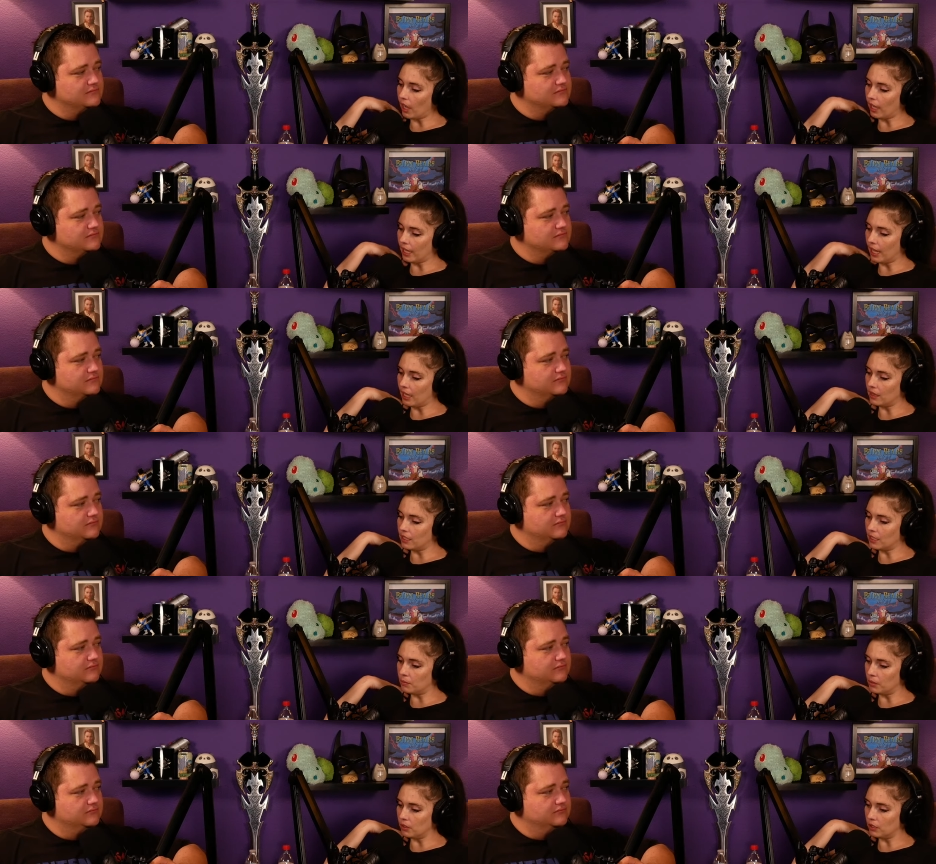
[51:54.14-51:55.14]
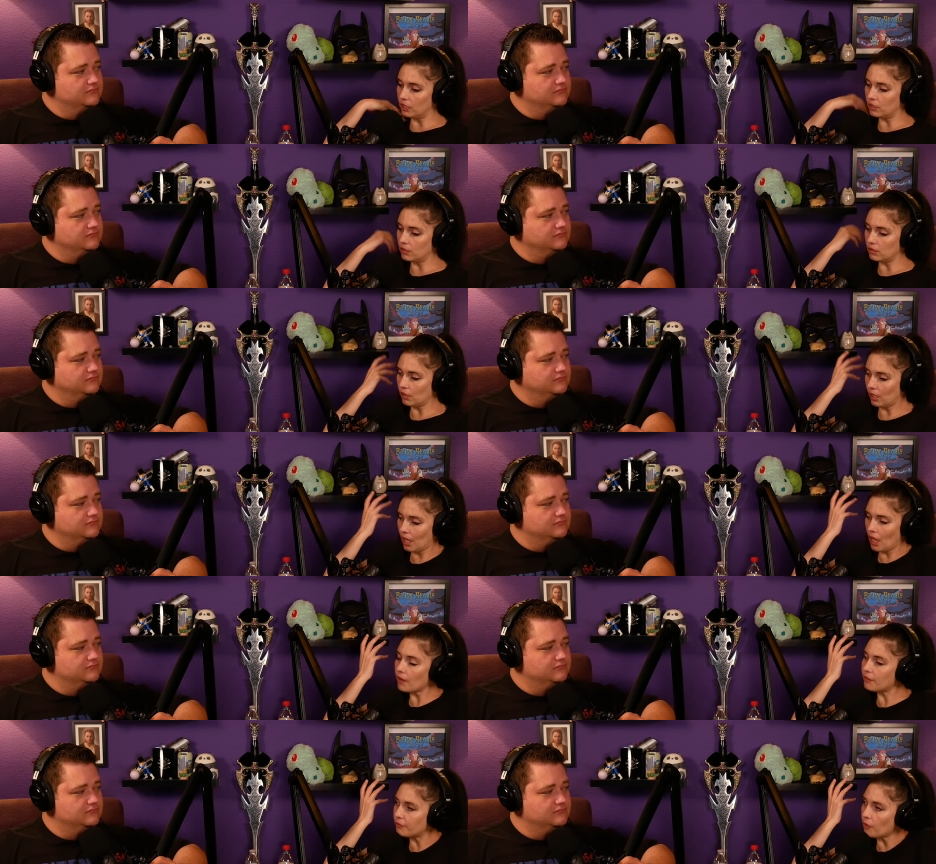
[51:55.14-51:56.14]
Speaker 1: I had the ability to do like
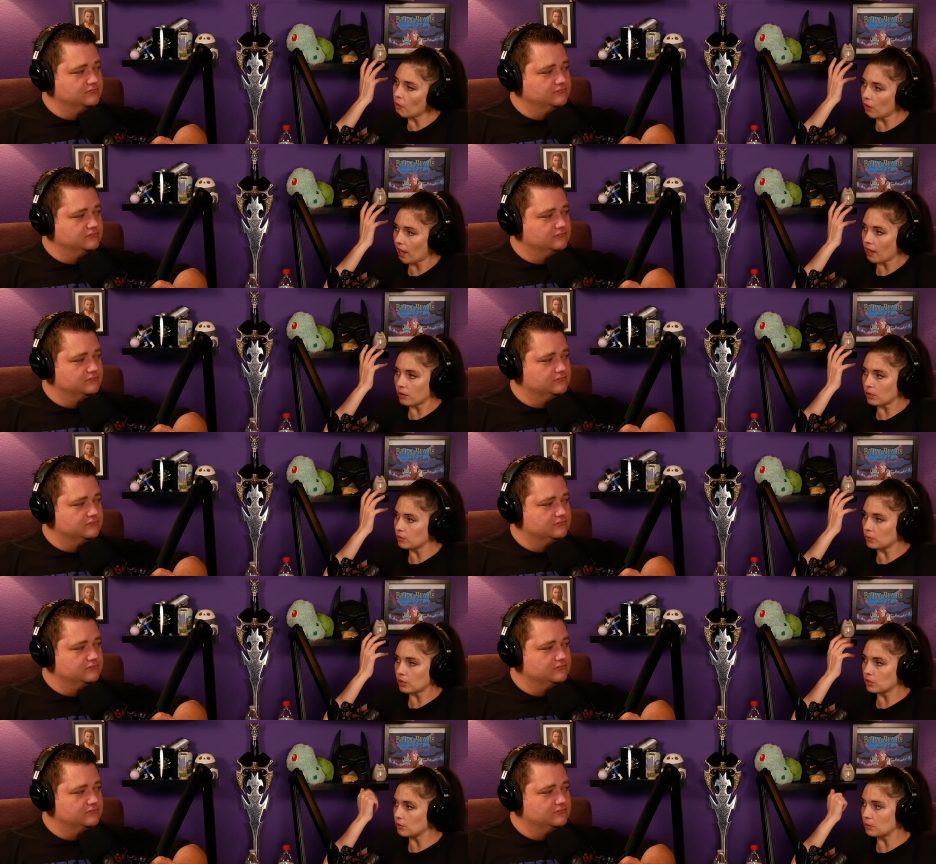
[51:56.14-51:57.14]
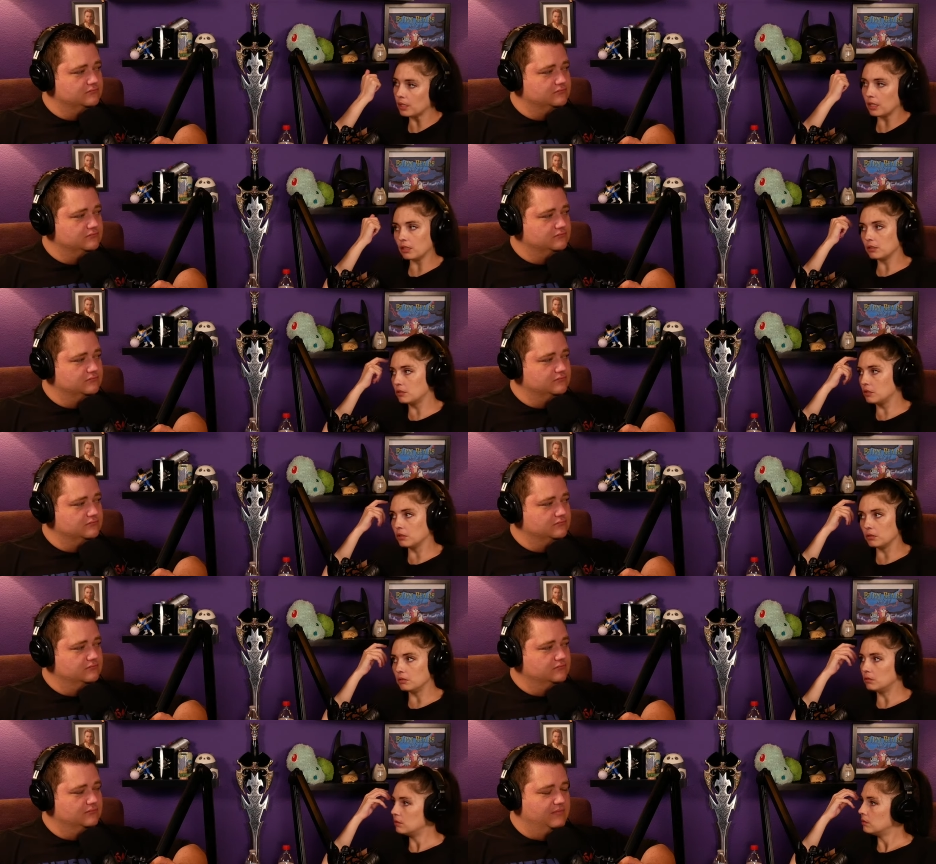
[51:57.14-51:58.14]
ah four hours once a week.
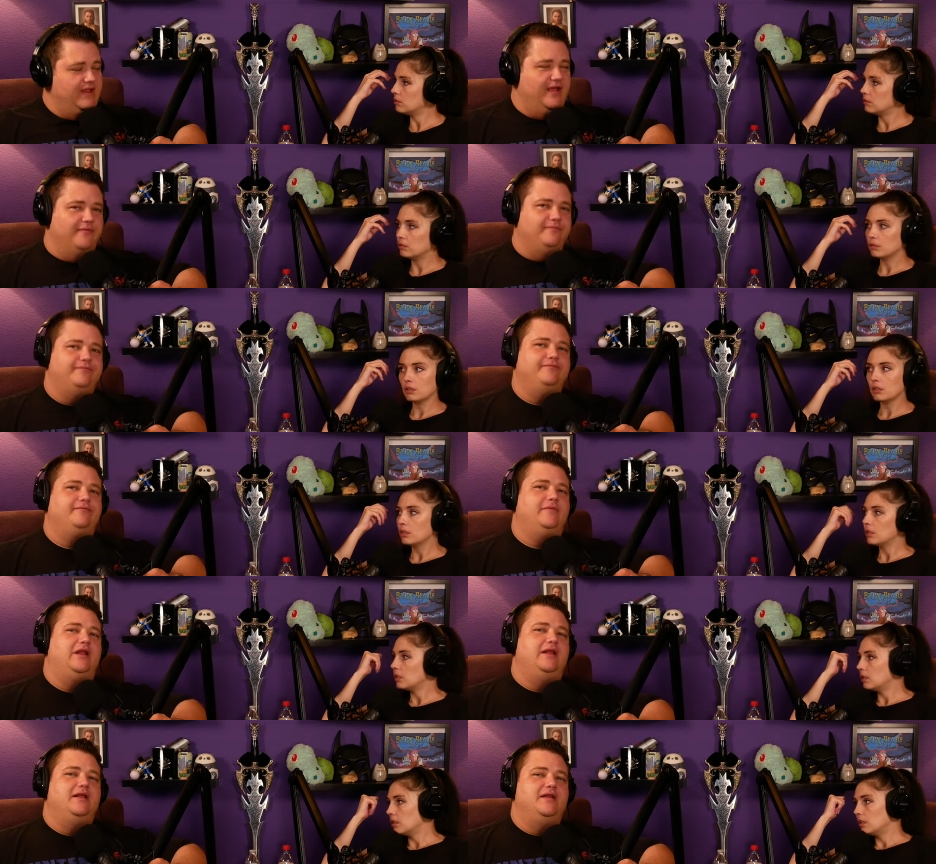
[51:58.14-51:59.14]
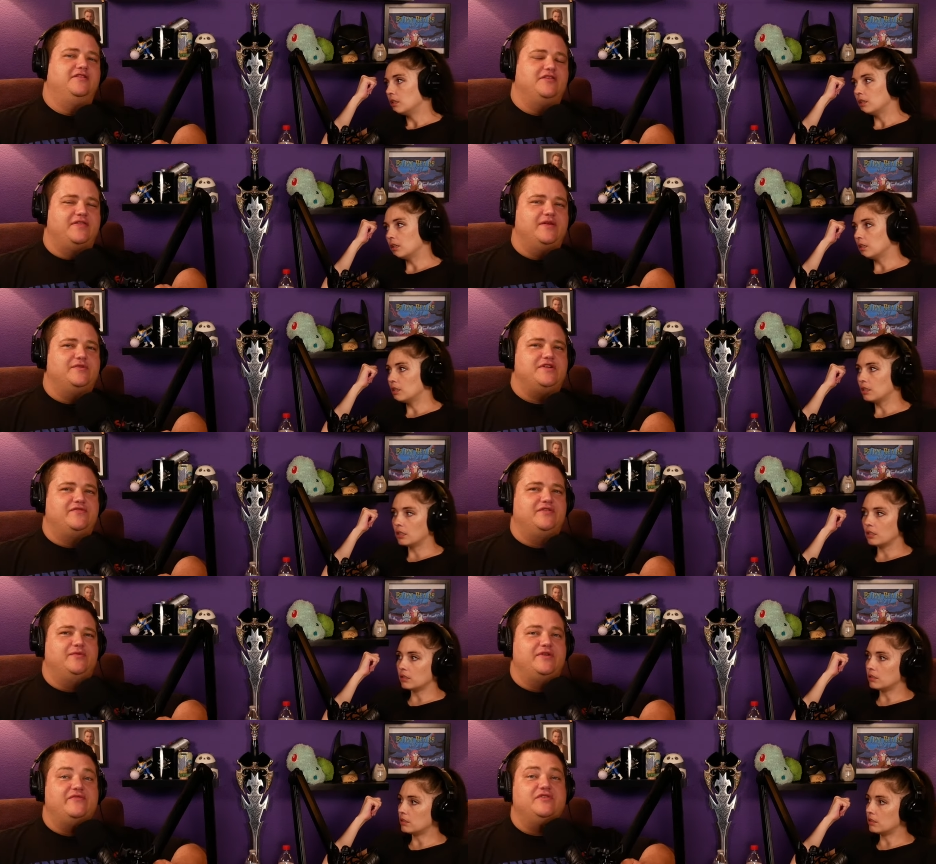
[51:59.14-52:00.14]
Dude. Yeah. So I think we're
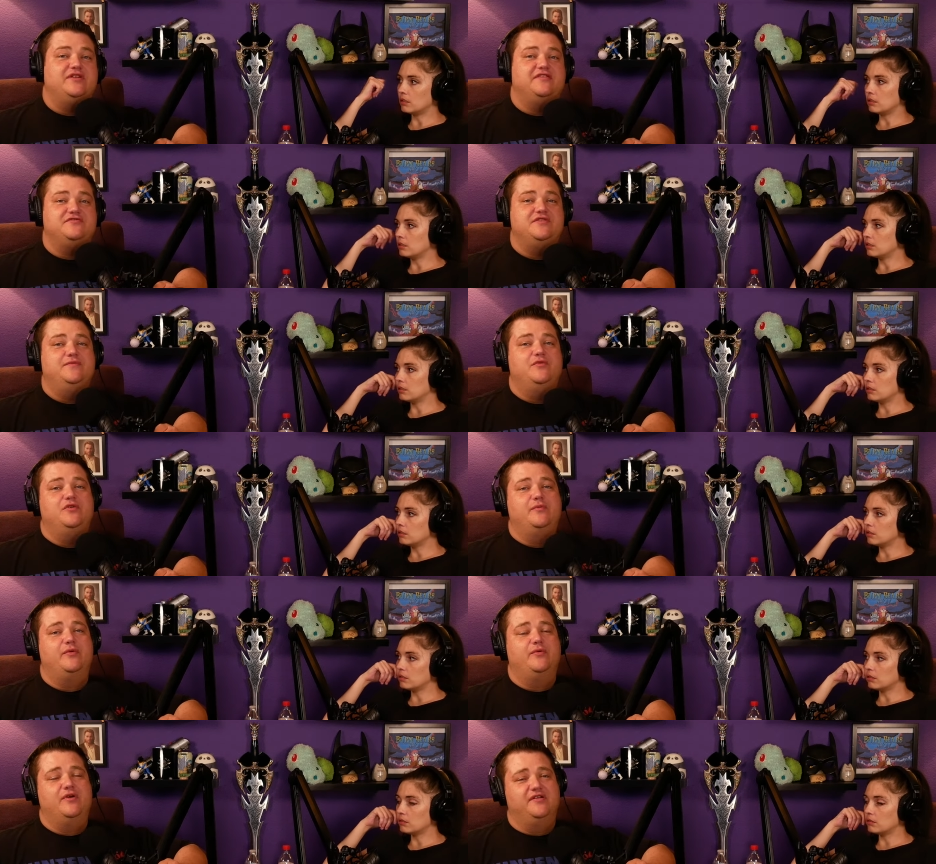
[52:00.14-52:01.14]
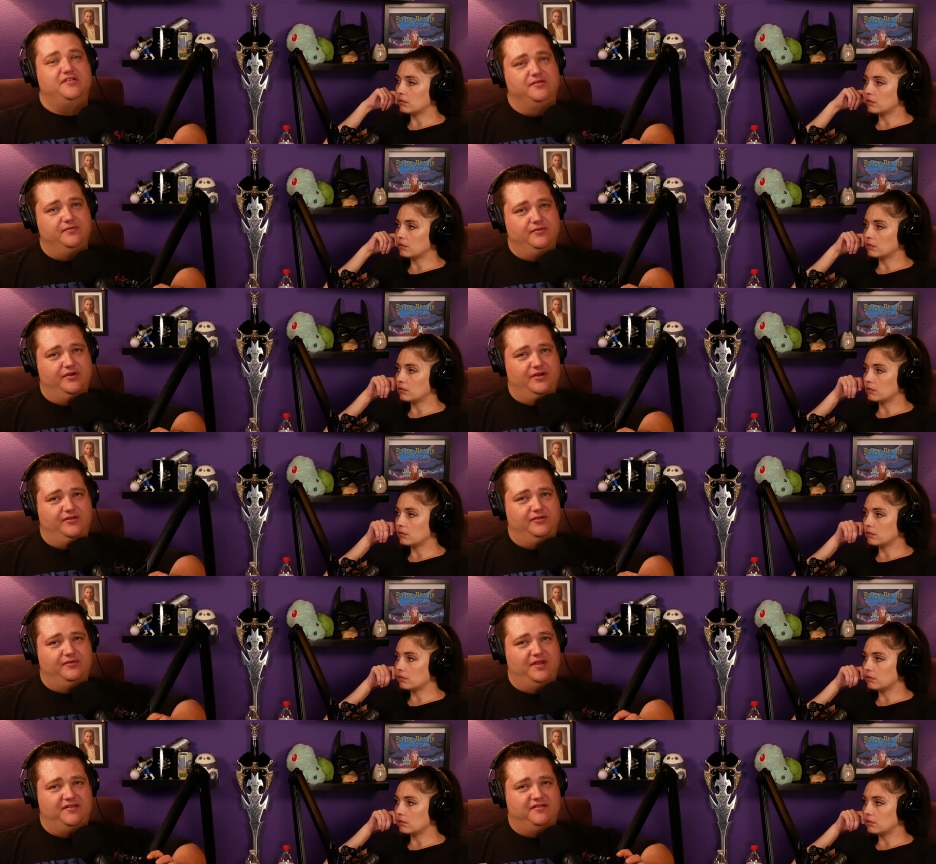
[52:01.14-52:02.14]
definitely
Speaker 2: we're definitely going to stream more, but we're also we're going to
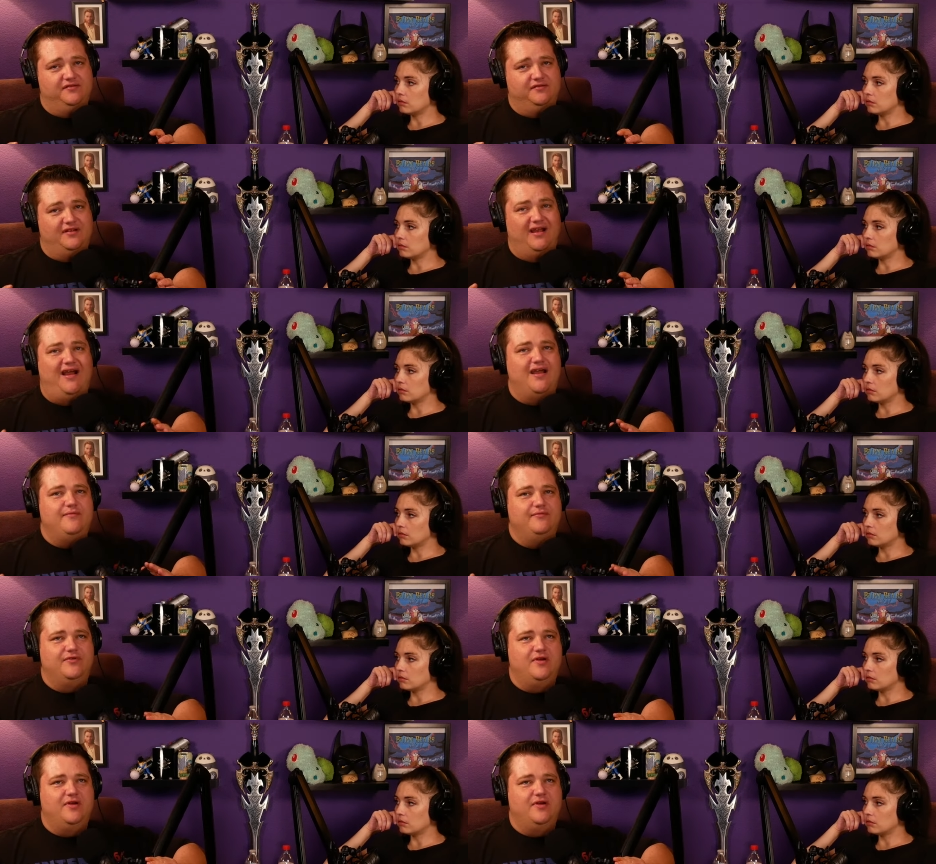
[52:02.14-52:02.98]
do less time